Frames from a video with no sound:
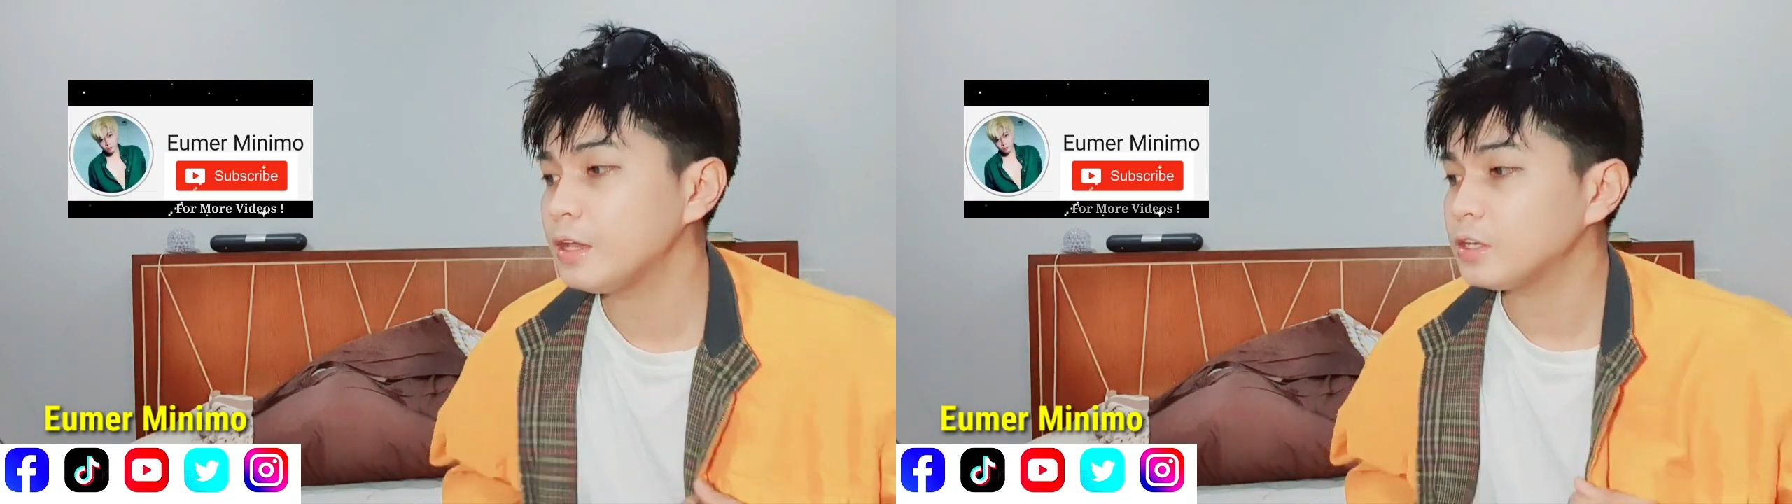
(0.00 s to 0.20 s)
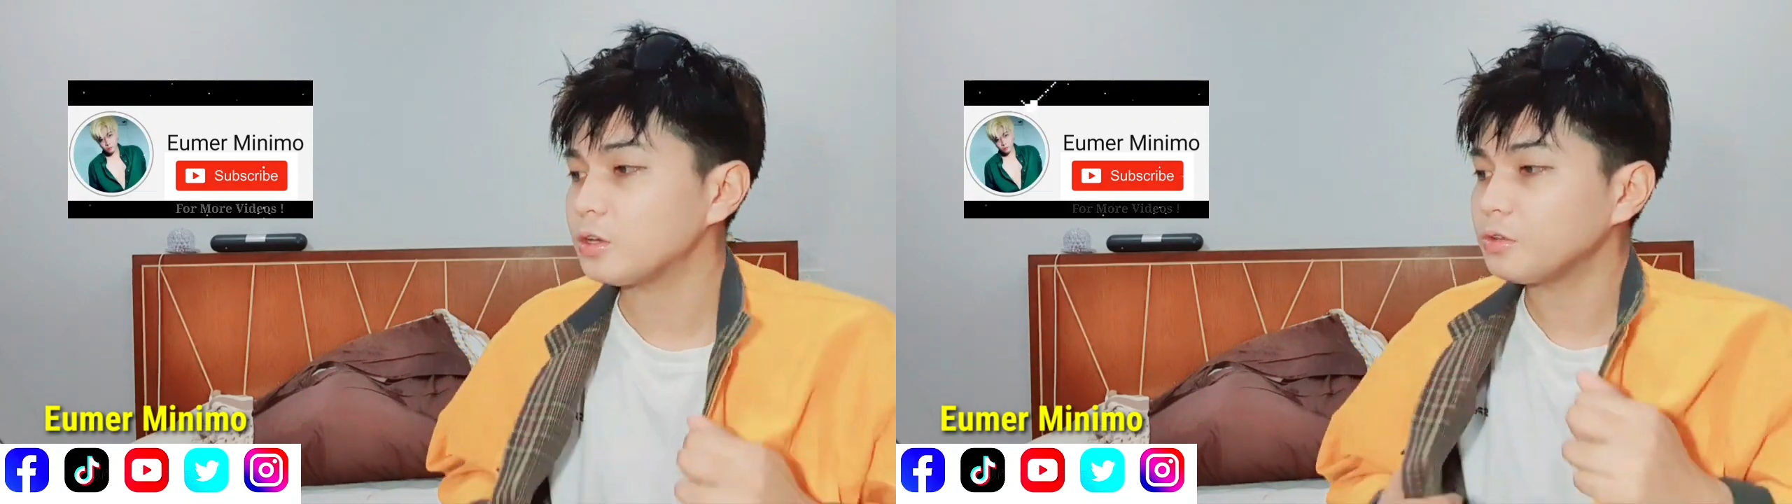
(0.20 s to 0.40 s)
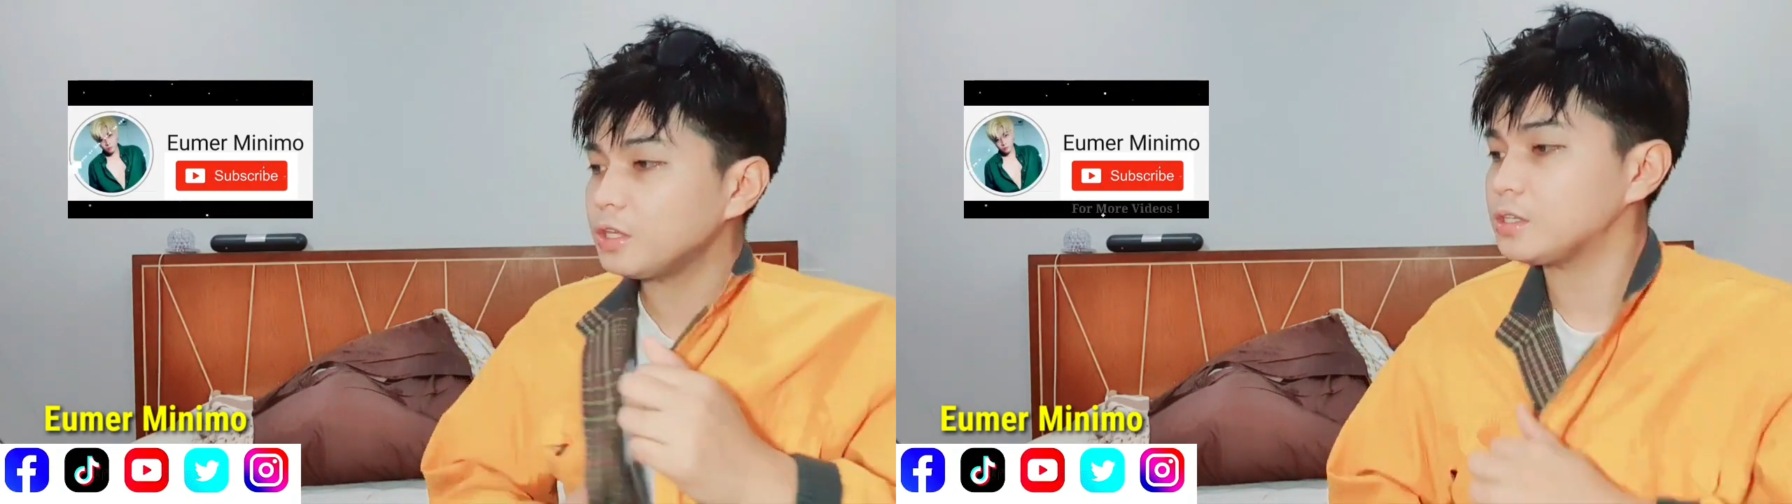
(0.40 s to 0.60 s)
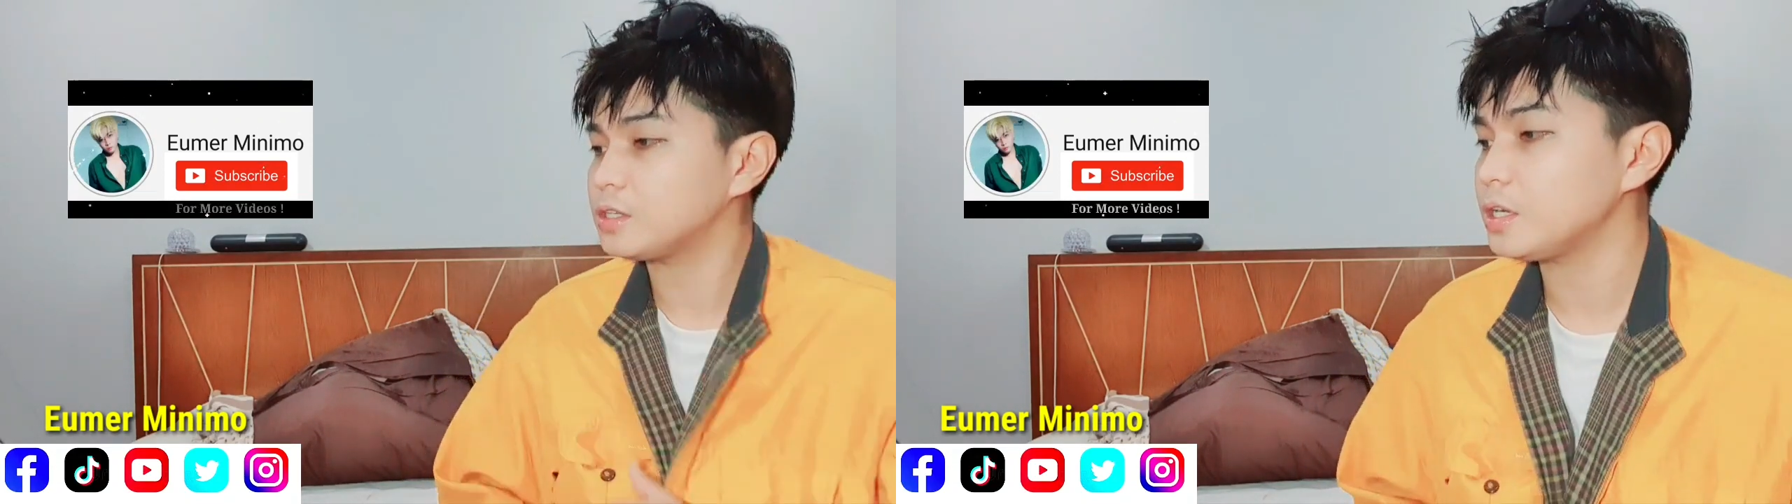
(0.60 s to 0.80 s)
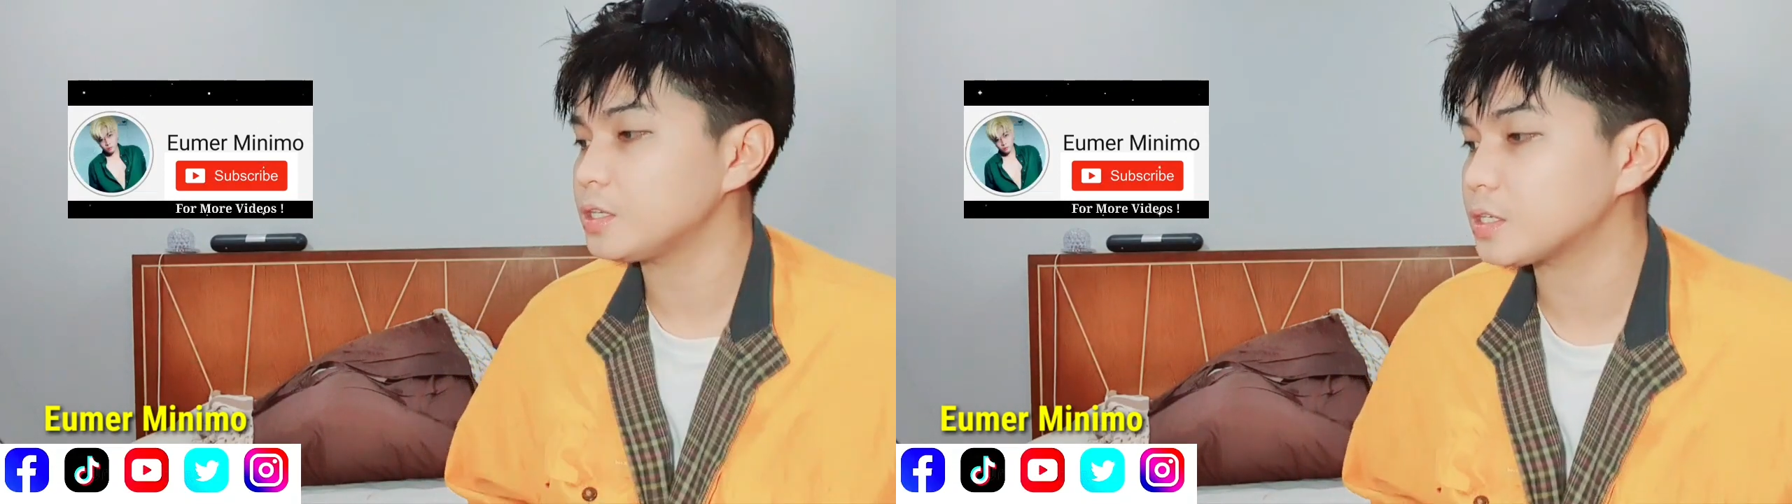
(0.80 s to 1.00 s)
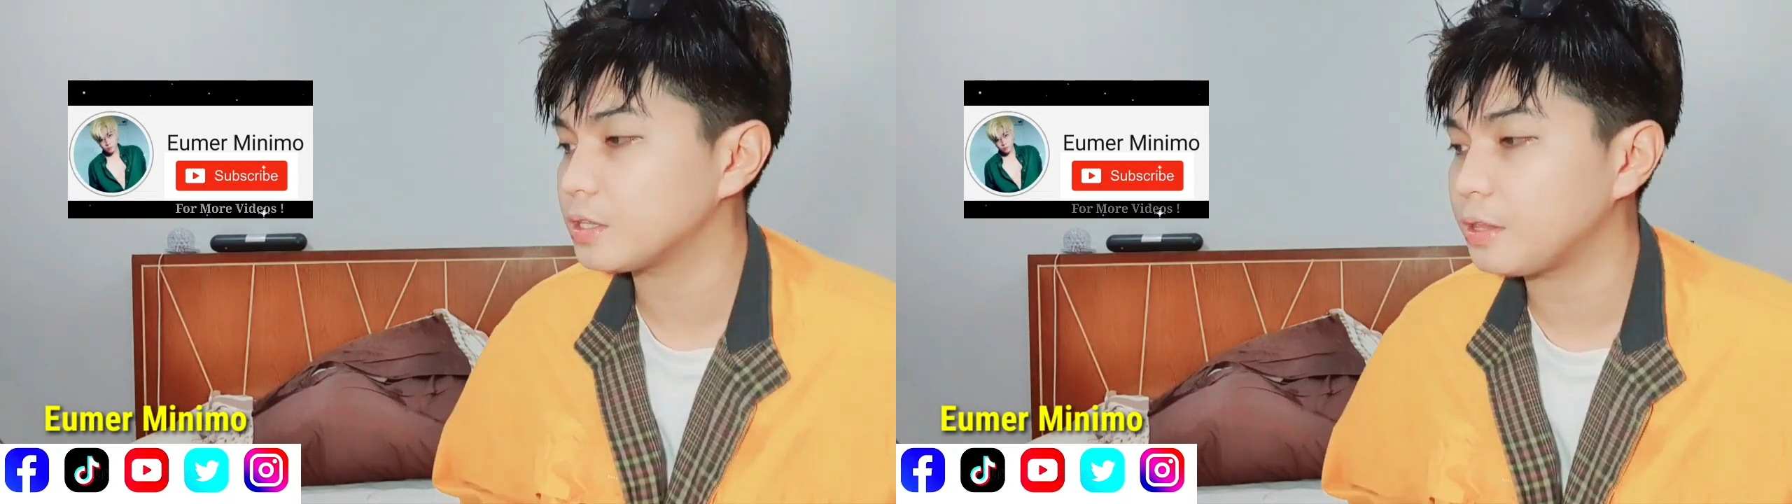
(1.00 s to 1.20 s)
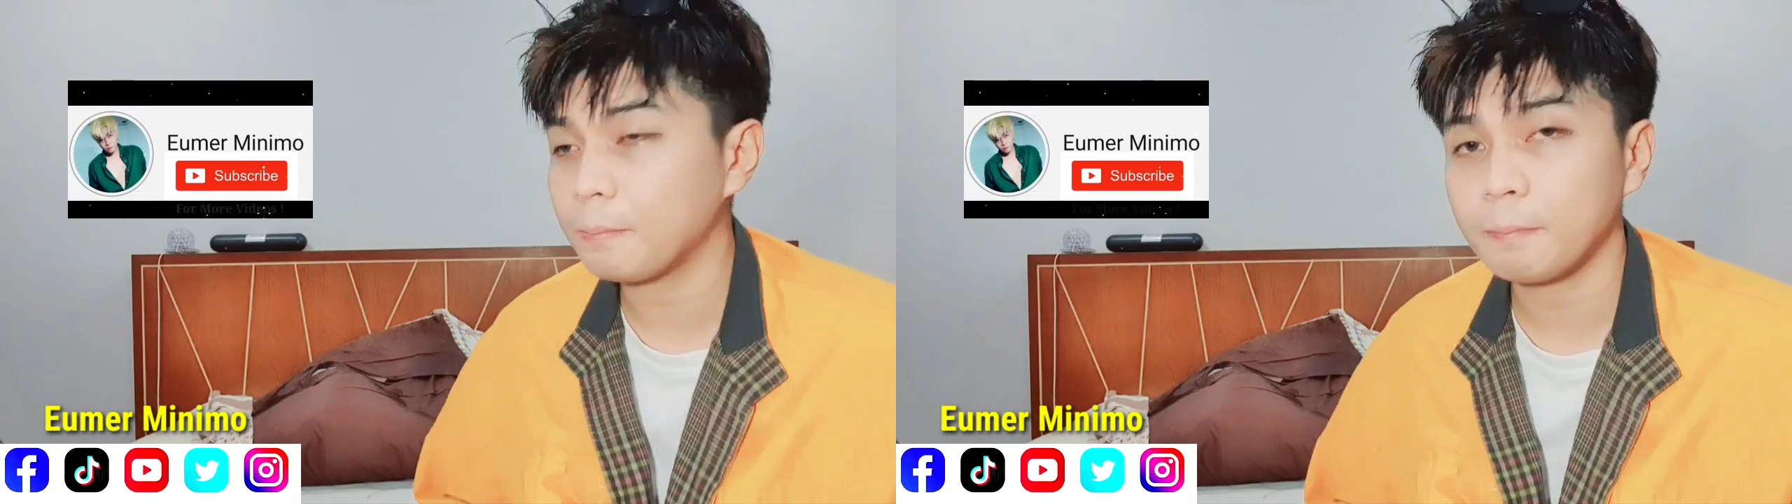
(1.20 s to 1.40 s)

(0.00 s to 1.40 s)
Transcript: So this is The